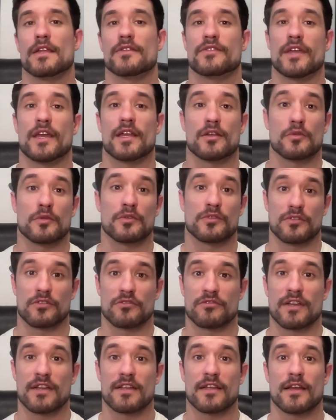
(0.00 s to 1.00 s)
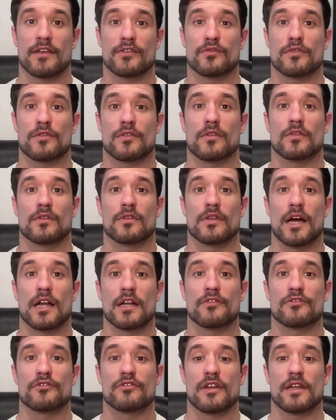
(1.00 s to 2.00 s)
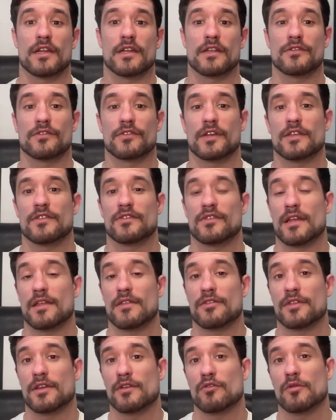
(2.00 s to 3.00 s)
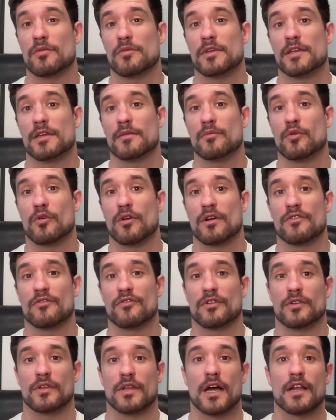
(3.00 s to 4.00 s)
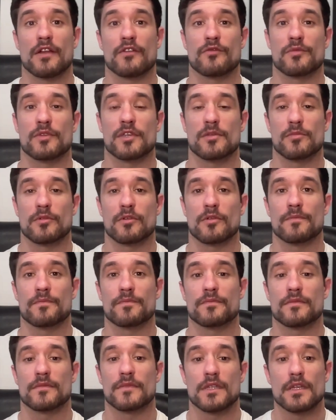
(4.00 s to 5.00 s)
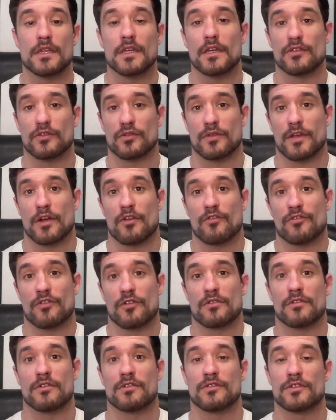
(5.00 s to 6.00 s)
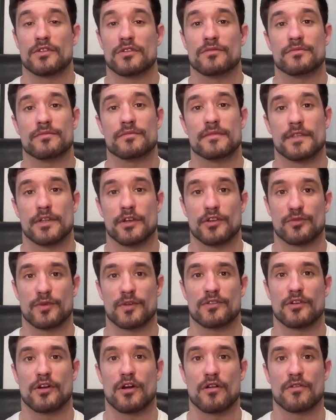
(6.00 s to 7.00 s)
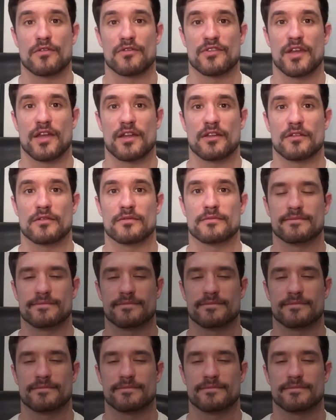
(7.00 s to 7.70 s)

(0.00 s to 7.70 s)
Daniel was a great guest with a lot of great insights that I think will be important for a lot of people. So without further ado, here's my talk with Daniel.